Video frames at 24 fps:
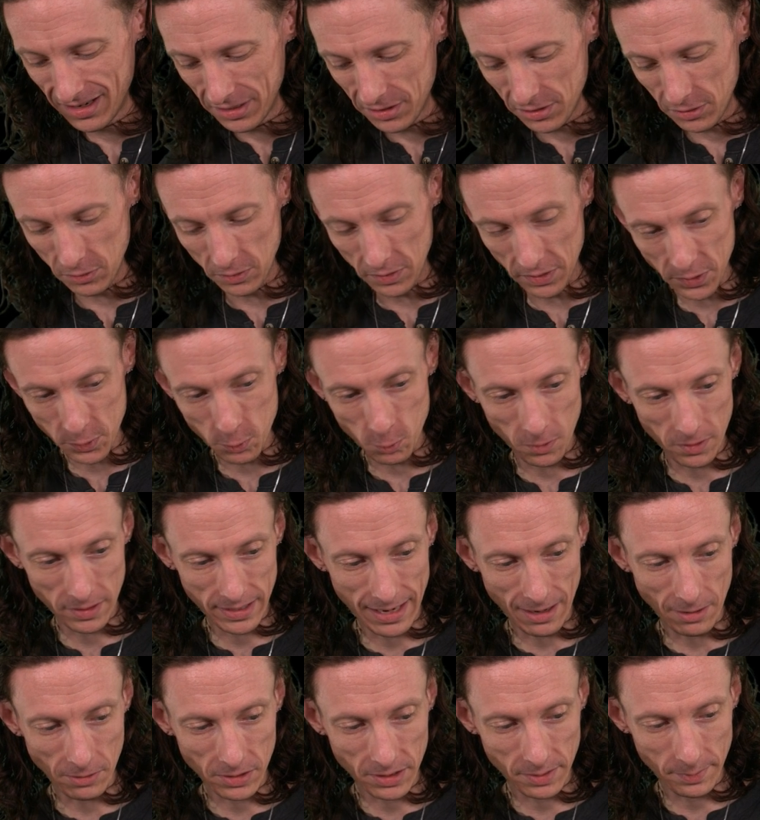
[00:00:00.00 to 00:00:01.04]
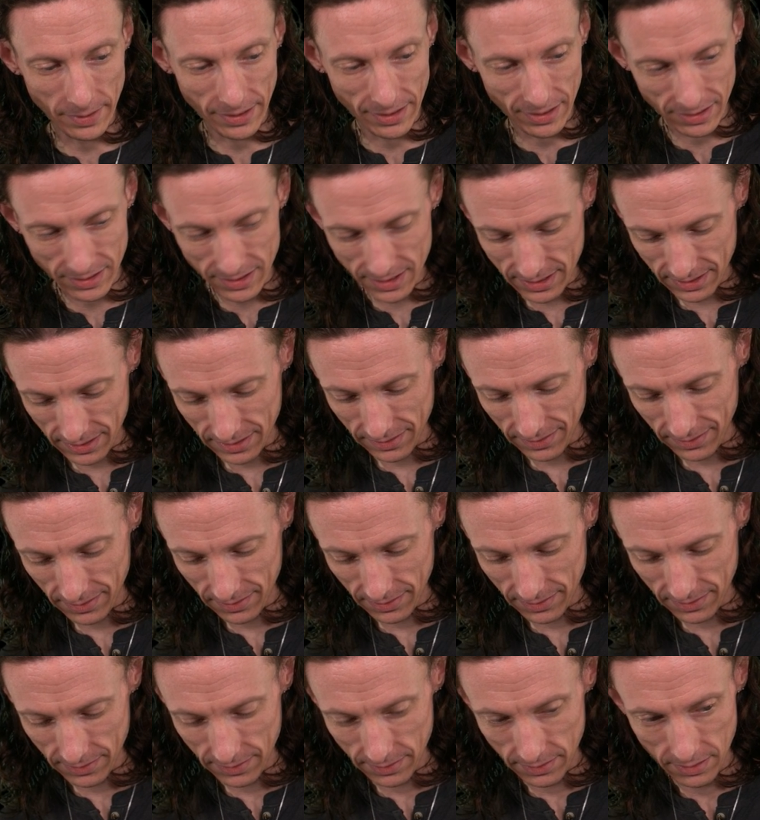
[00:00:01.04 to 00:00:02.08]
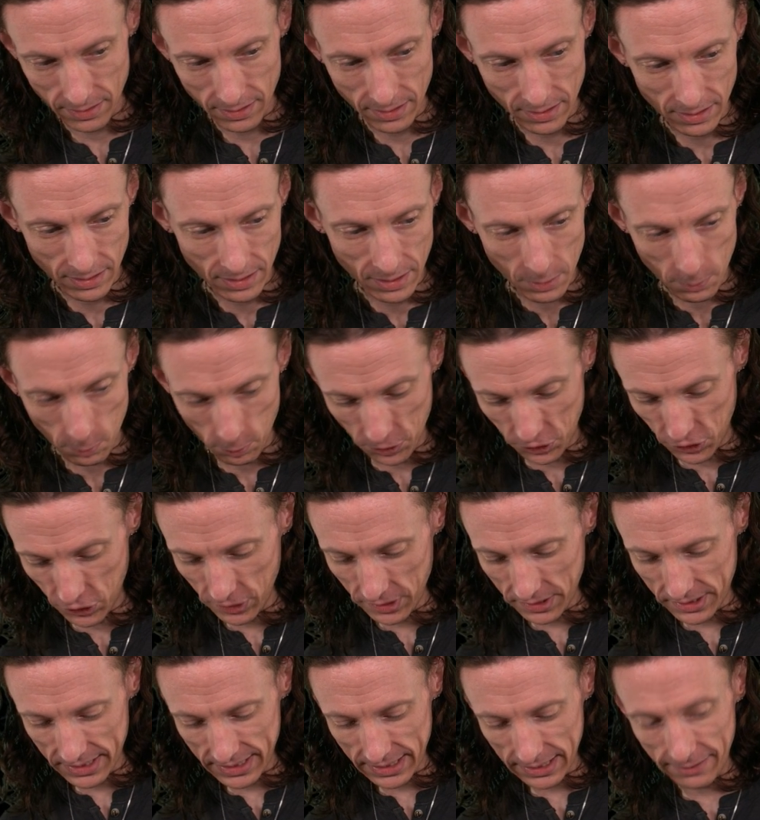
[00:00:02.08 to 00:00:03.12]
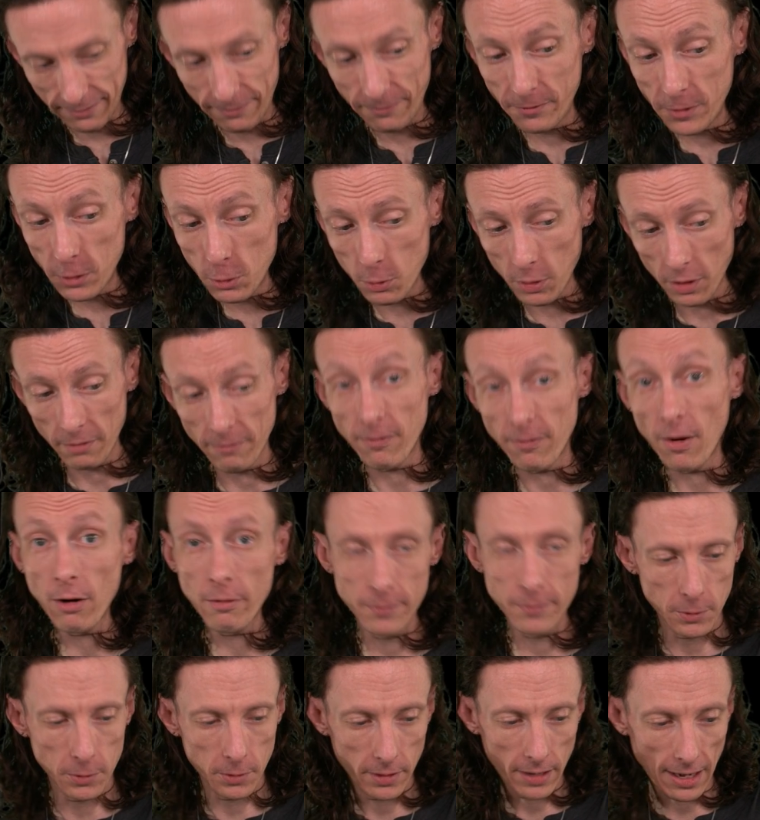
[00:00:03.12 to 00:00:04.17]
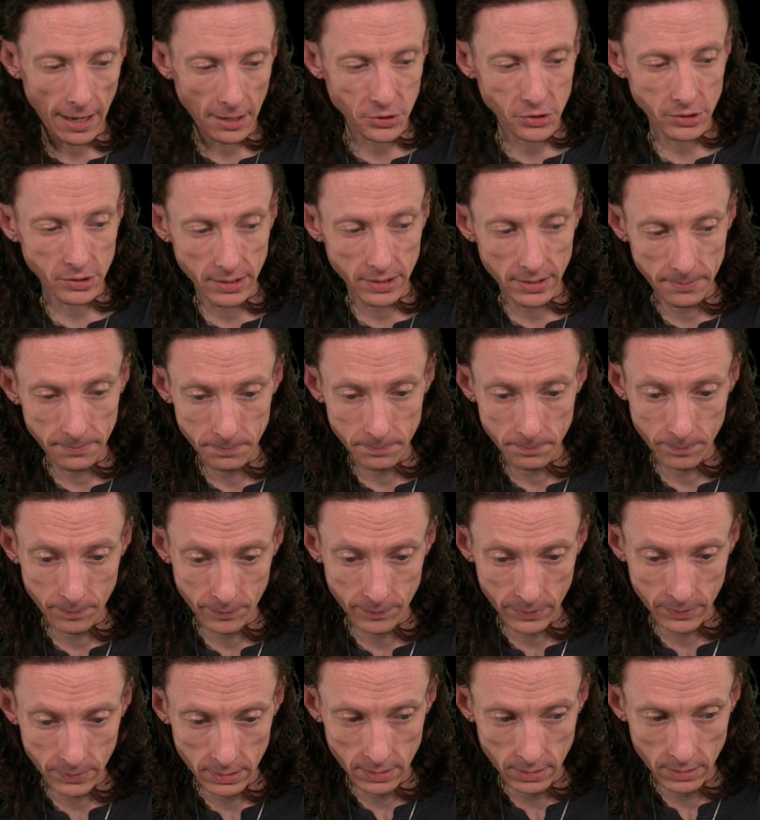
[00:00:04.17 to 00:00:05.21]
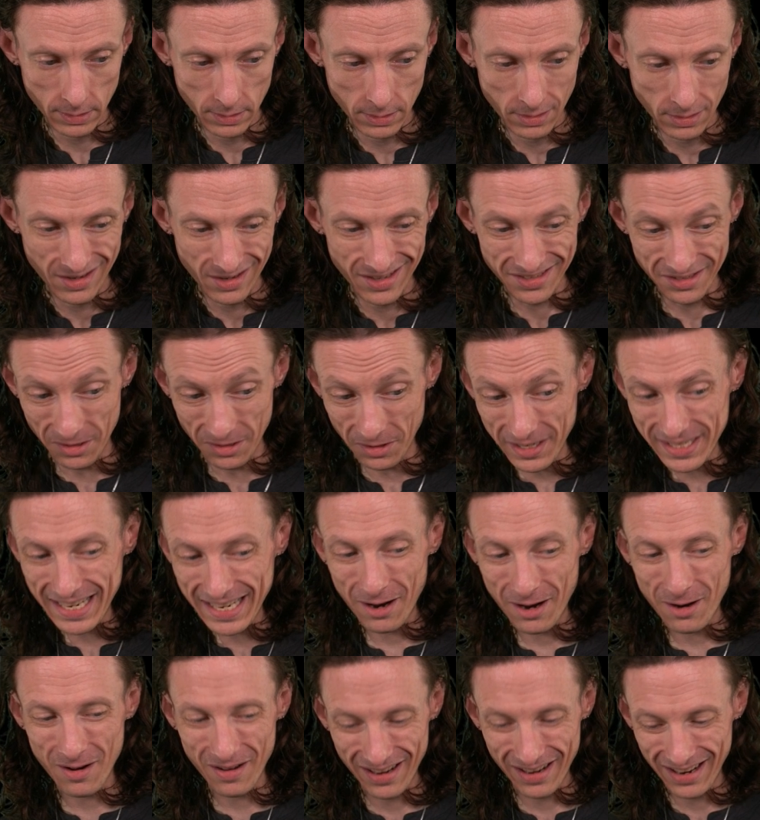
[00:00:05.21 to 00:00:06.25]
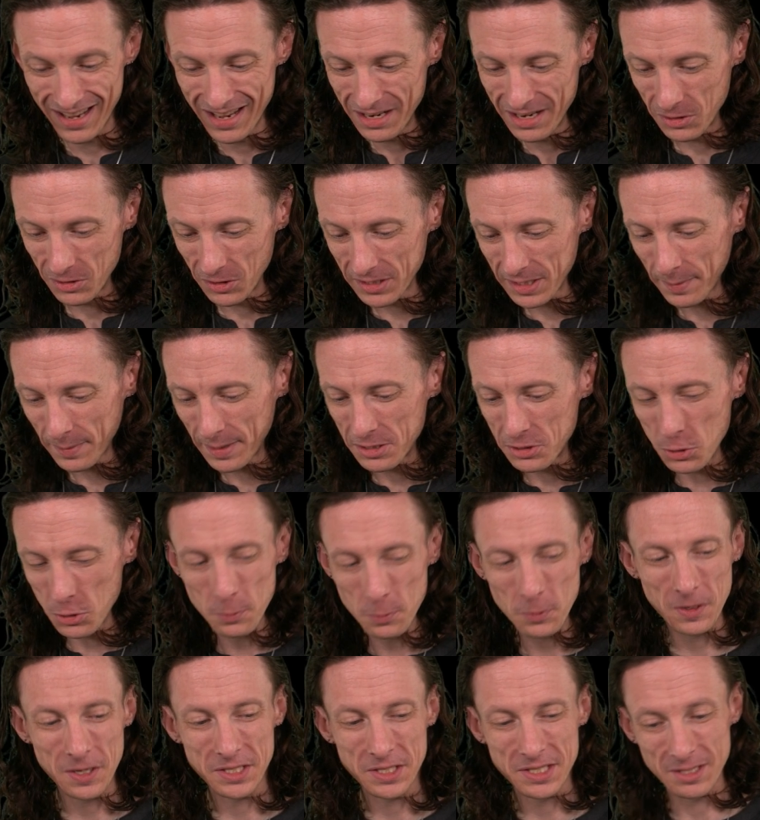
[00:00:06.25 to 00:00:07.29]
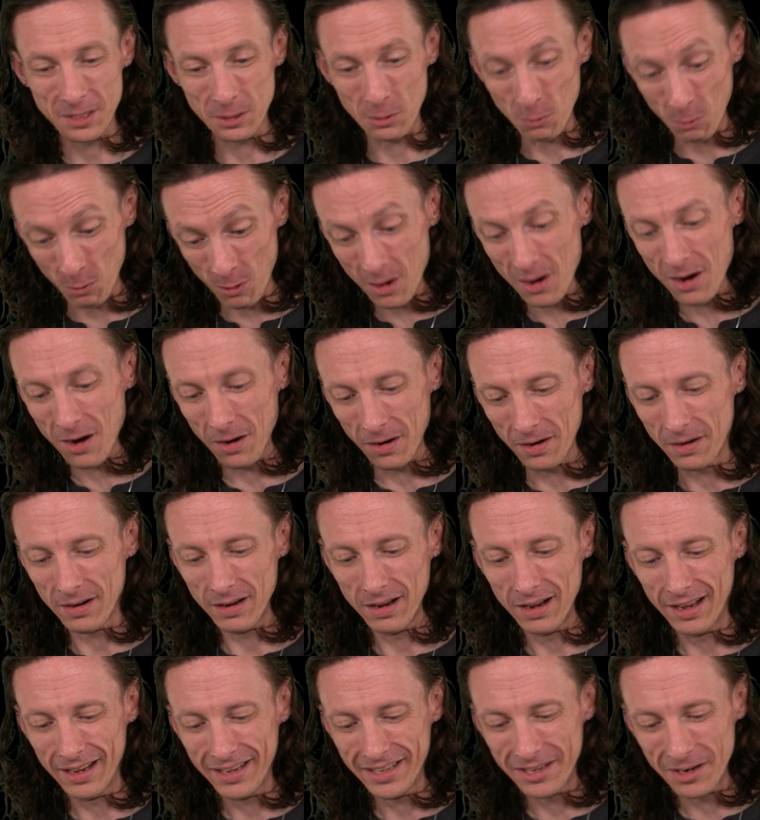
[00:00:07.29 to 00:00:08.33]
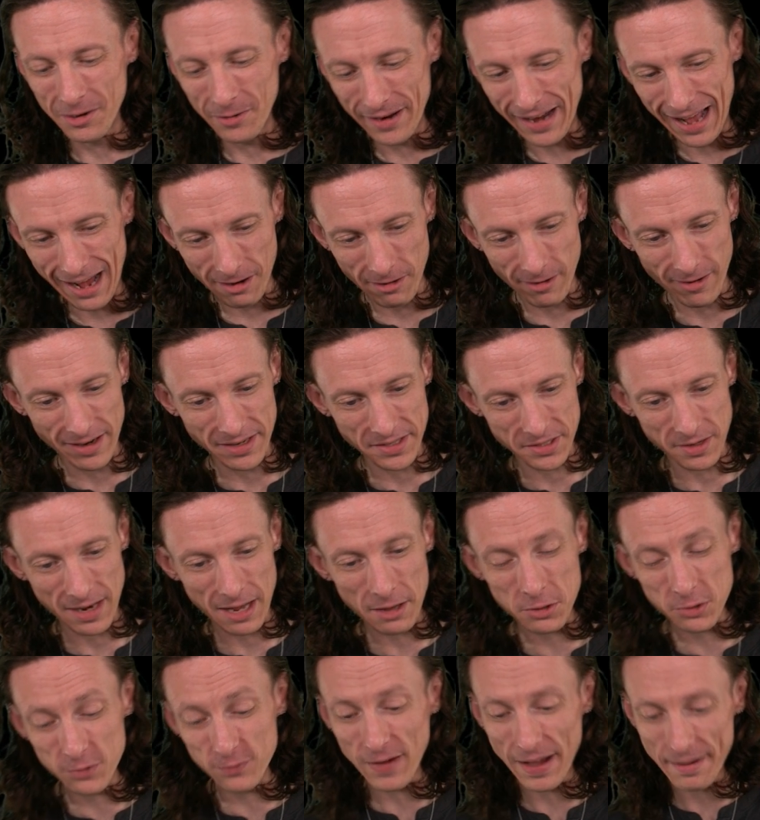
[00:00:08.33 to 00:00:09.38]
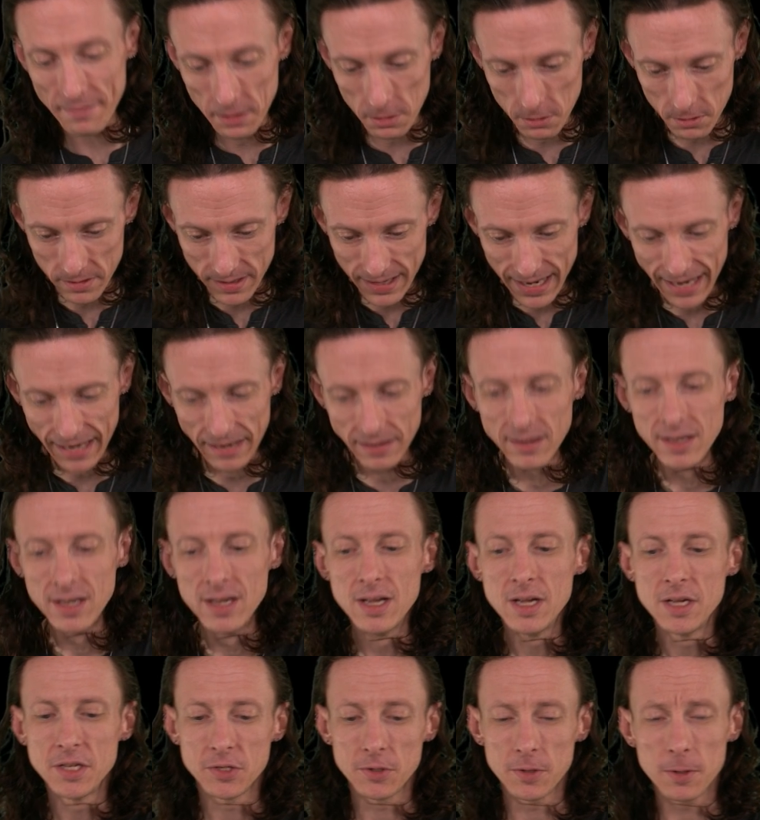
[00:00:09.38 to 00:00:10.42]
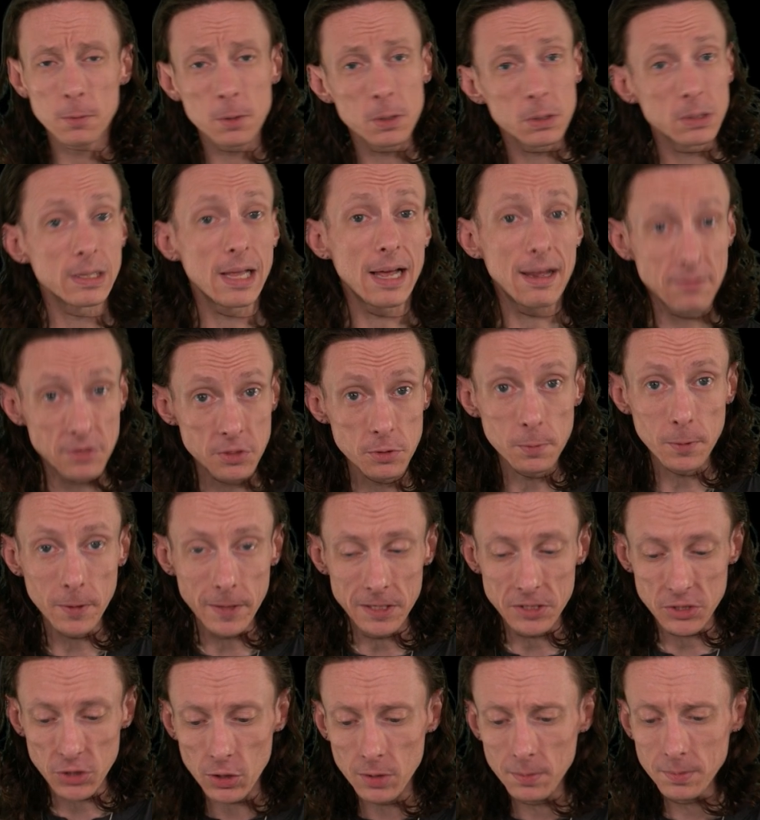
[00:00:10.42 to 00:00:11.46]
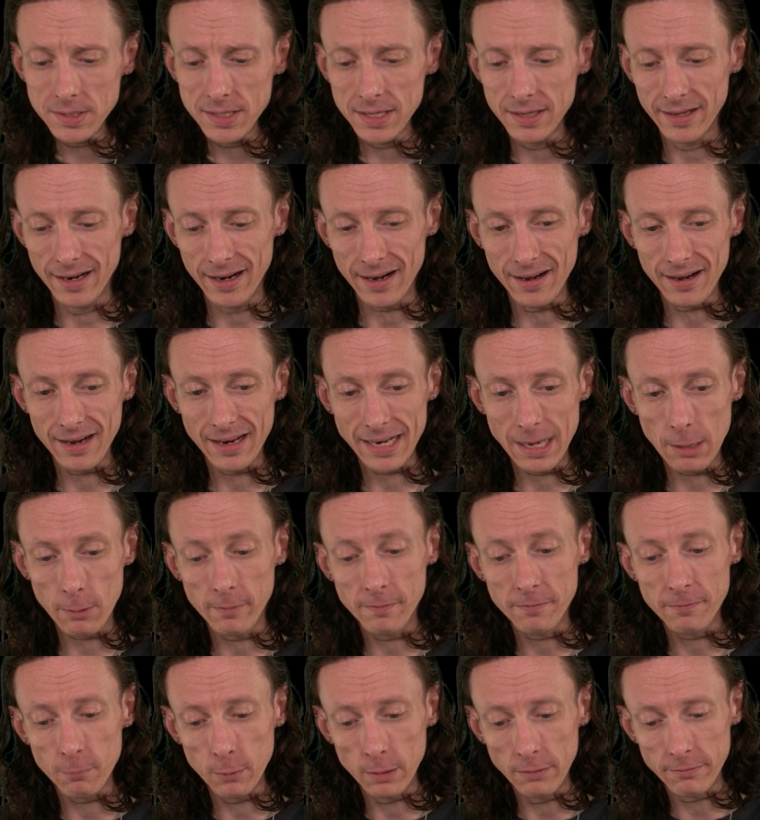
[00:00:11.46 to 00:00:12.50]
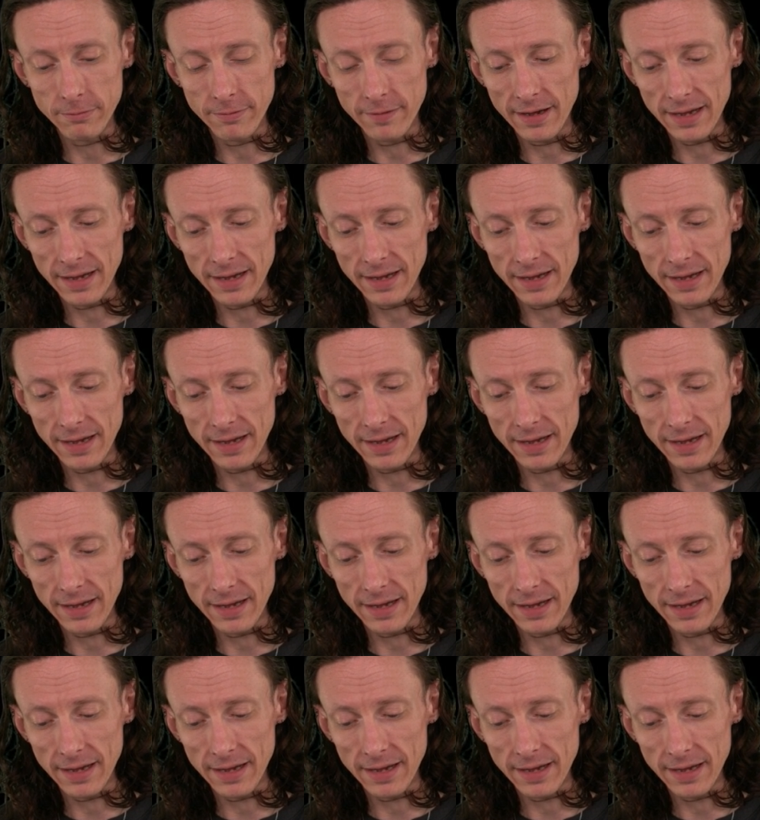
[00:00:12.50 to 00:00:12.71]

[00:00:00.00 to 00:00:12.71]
do this word count command, we should see far fewer actually. Notice how many duplicates there were, in aggregate. So now there's 508. So there were a lot of duplicate terms in there, and now we've